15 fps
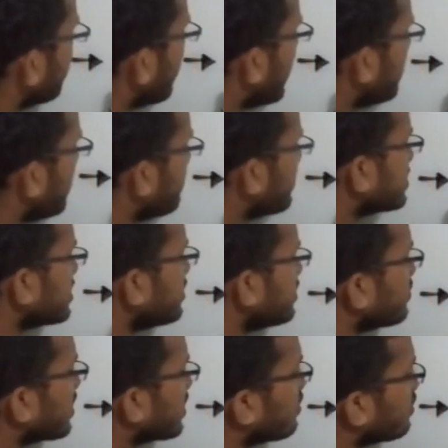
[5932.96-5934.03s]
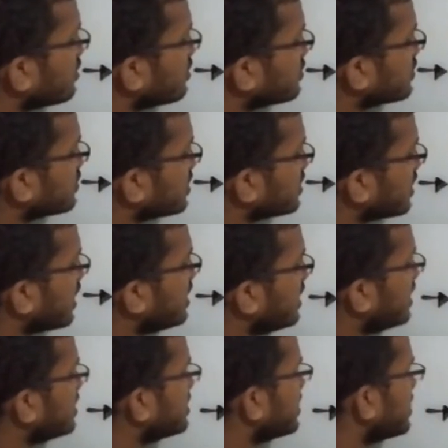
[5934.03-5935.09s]
high pressure, you can also say high
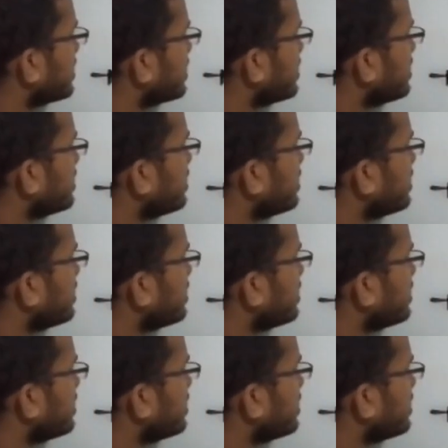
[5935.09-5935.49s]
density.